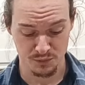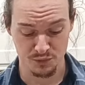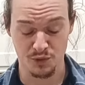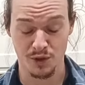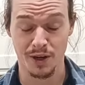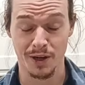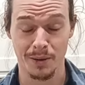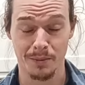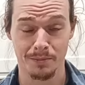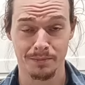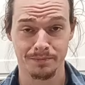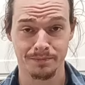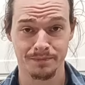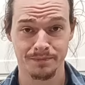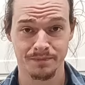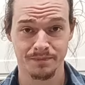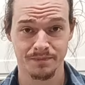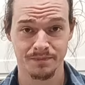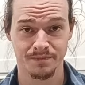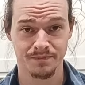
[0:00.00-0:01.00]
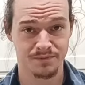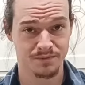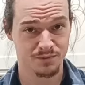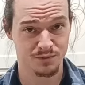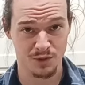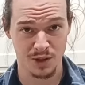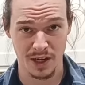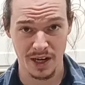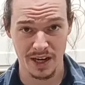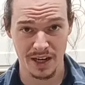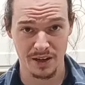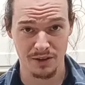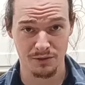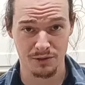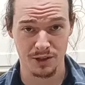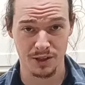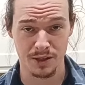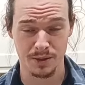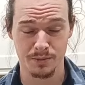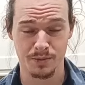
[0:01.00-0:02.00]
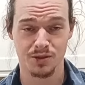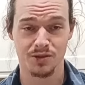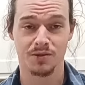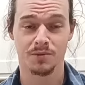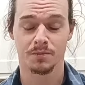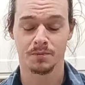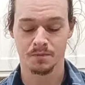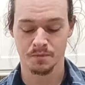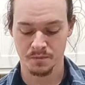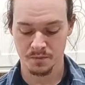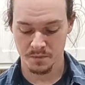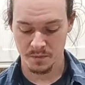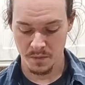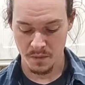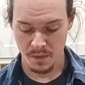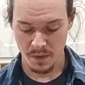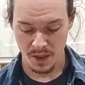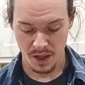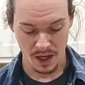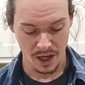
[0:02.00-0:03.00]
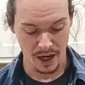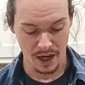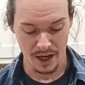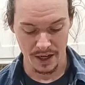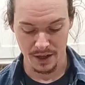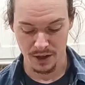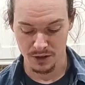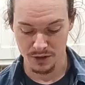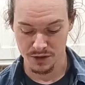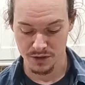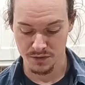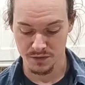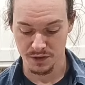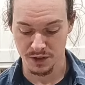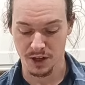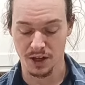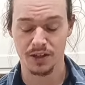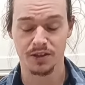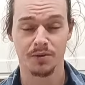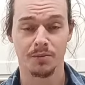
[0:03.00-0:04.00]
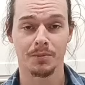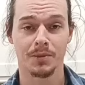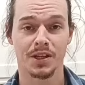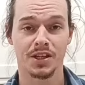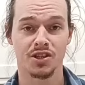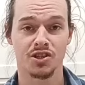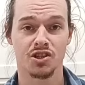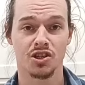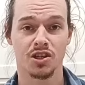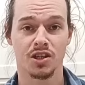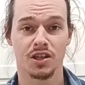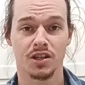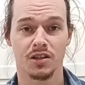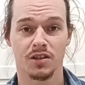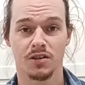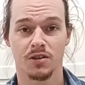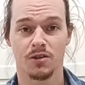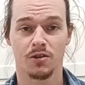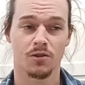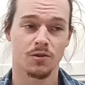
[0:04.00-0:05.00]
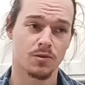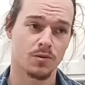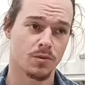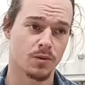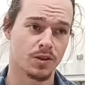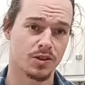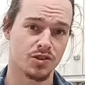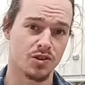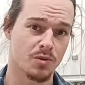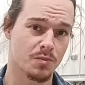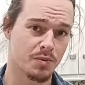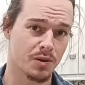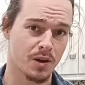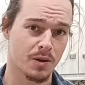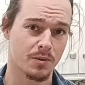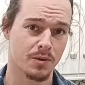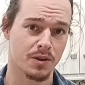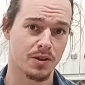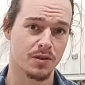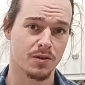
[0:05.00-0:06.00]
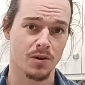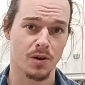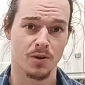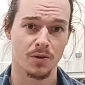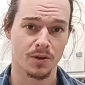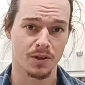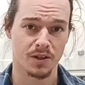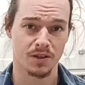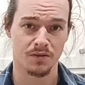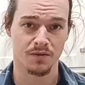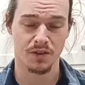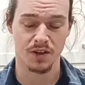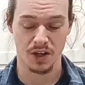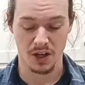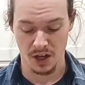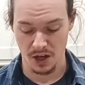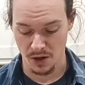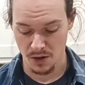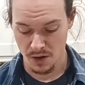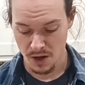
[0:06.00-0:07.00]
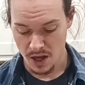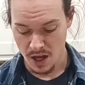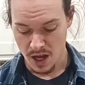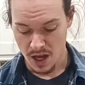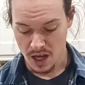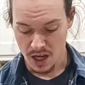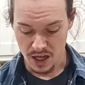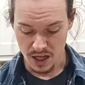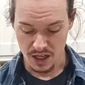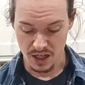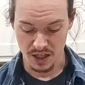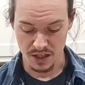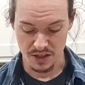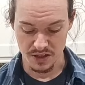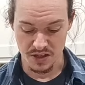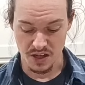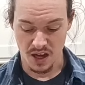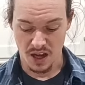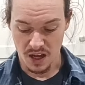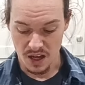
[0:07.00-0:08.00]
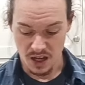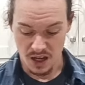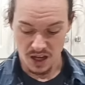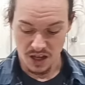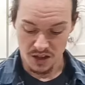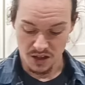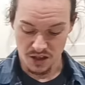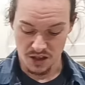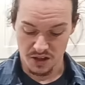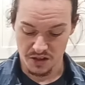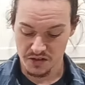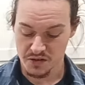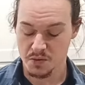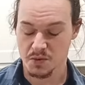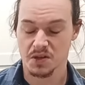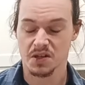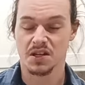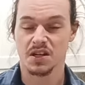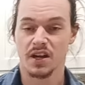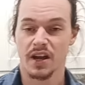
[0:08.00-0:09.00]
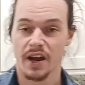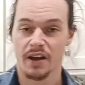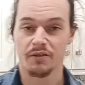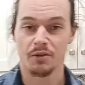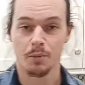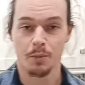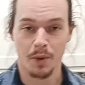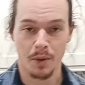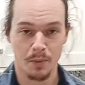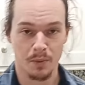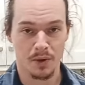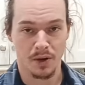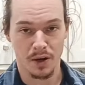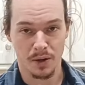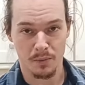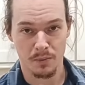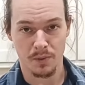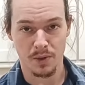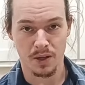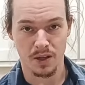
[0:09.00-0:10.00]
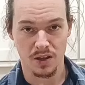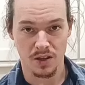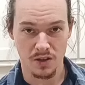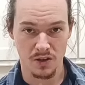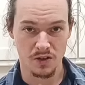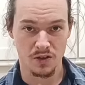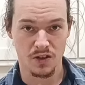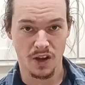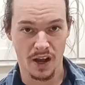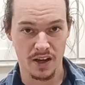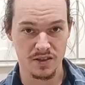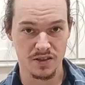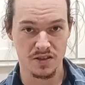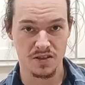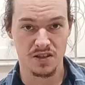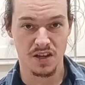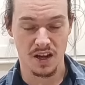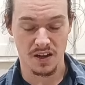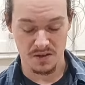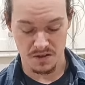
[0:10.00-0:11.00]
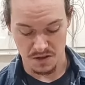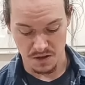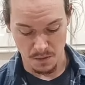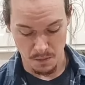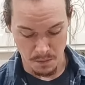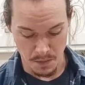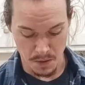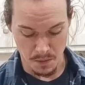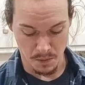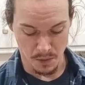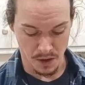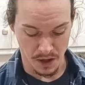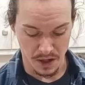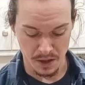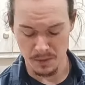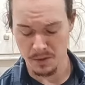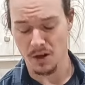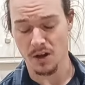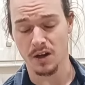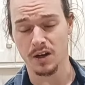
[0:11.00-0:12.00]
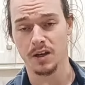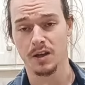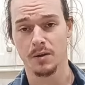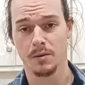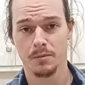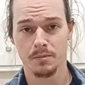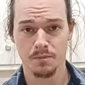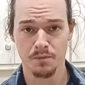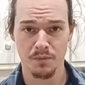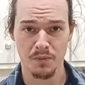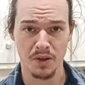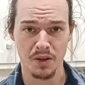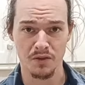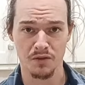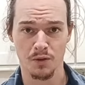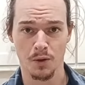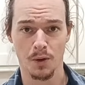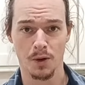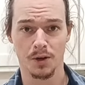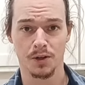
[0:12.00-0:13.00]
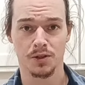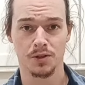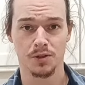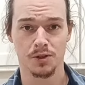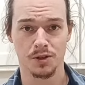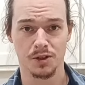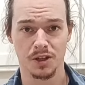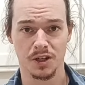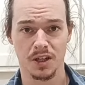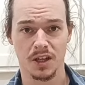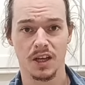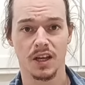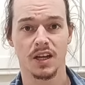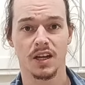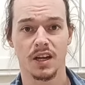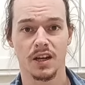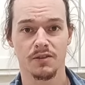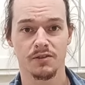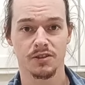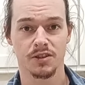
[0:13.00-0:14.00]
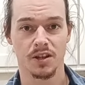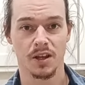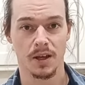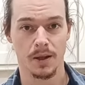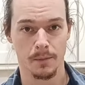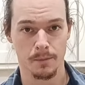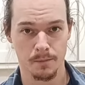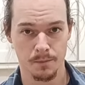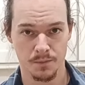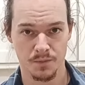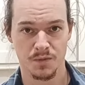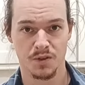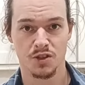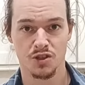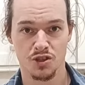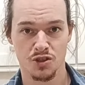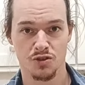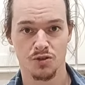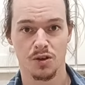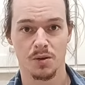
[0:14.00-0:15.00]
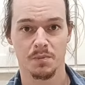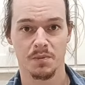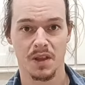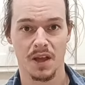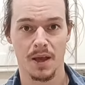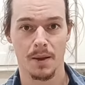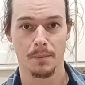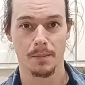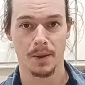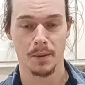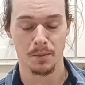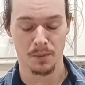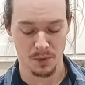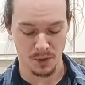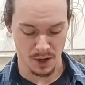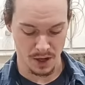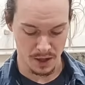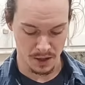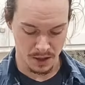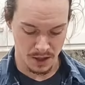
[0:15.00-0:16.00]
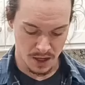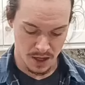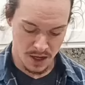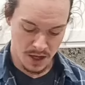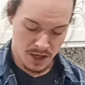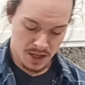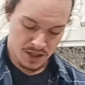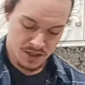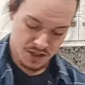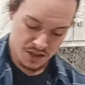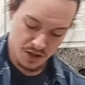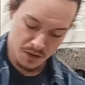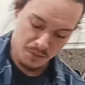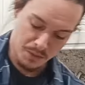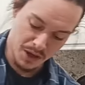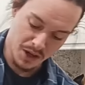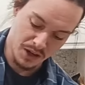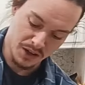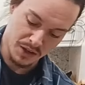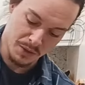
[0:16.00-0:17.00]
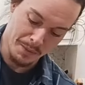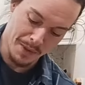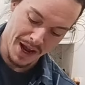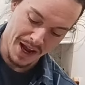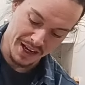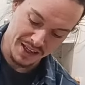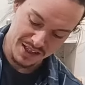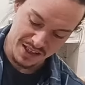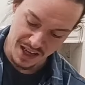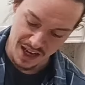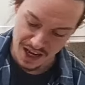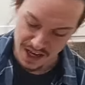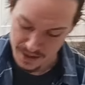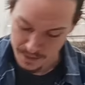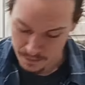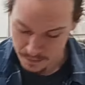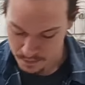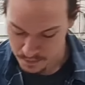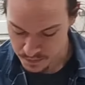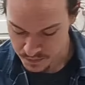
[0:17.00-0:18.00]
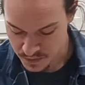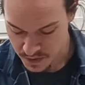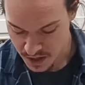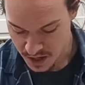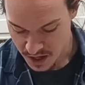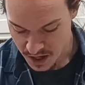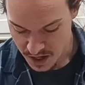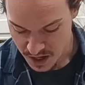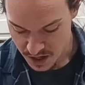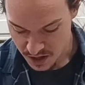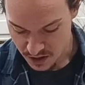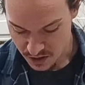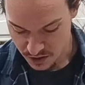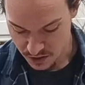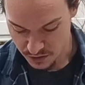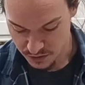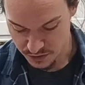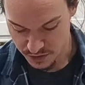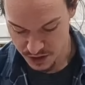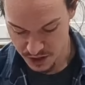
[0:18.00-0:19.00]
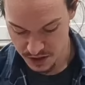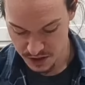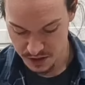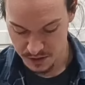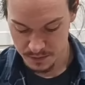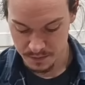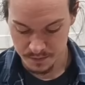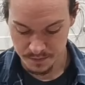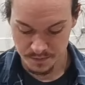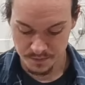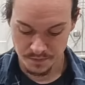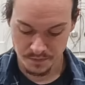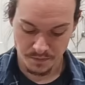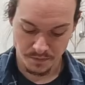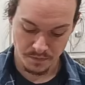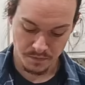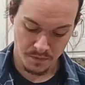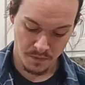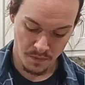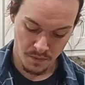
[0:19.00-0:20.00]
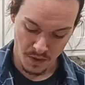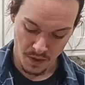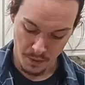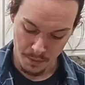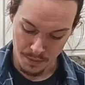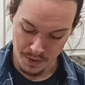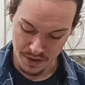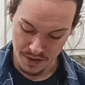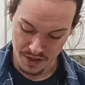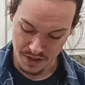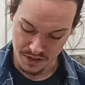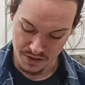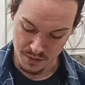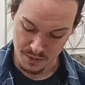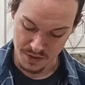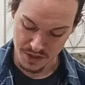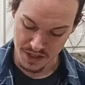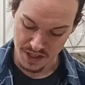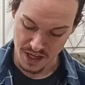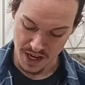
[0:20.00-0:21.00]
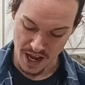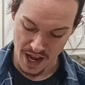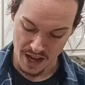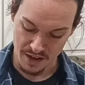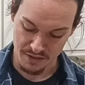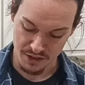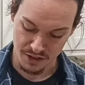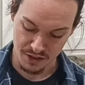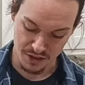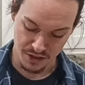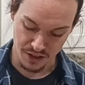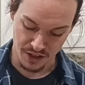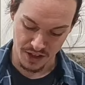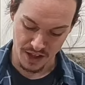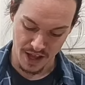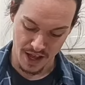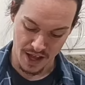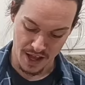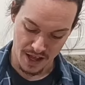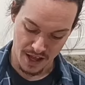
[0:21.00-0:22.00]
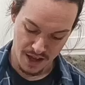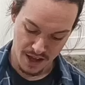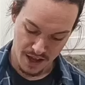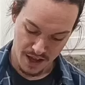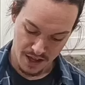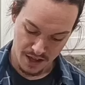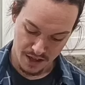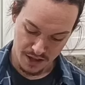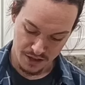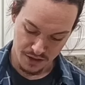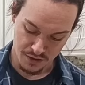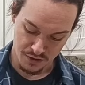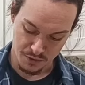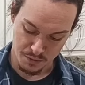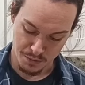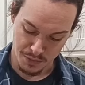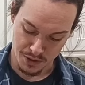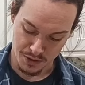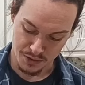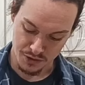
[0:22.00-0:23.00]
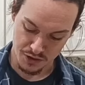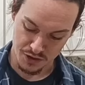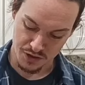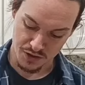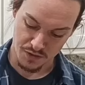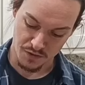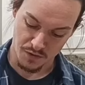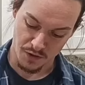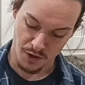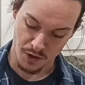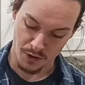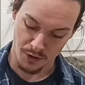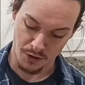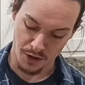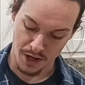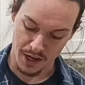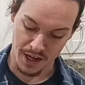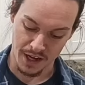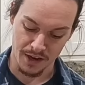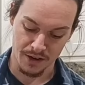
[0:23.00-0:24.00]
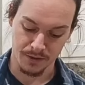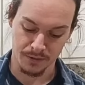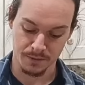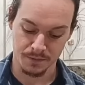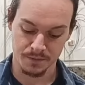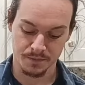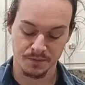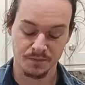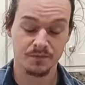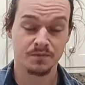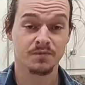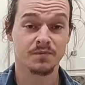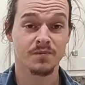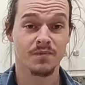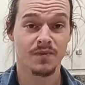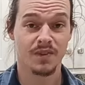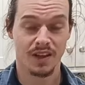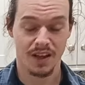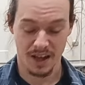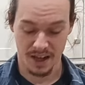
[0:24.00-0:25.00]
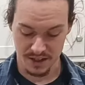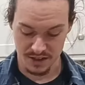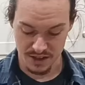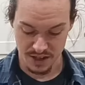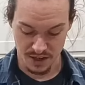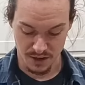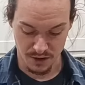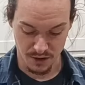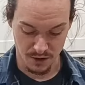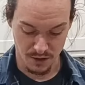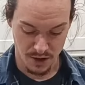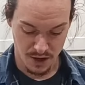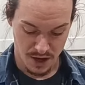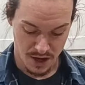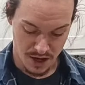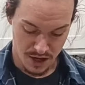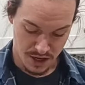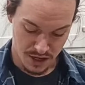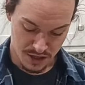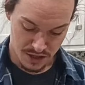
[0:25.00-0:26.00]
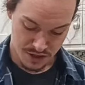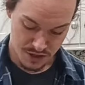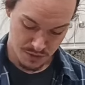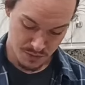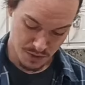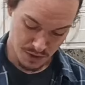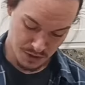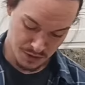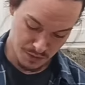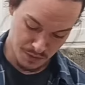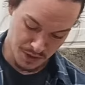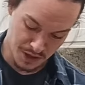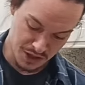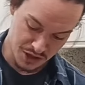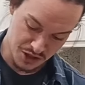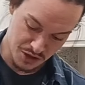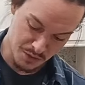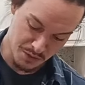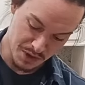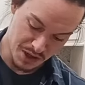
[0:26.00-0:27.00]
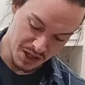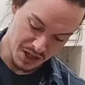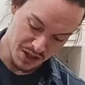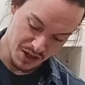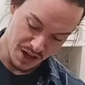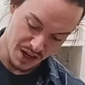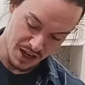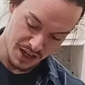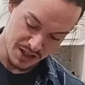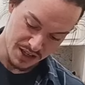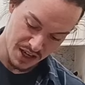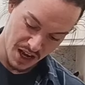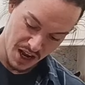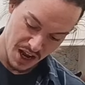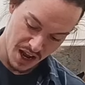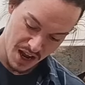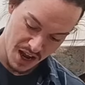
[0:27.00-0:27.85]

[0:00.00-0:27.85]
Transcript: rack of ribs. I also forgot to mention, which I'll probably throw in the video, is this one didn't have a membrane, but if your guys has a membrane on it, before curing it and everything, strip that membrane. It's going to be on the back side over here, but this one didn't have it. Look at that. Those bones just fall right out. That's how smoked meat should be, you guys.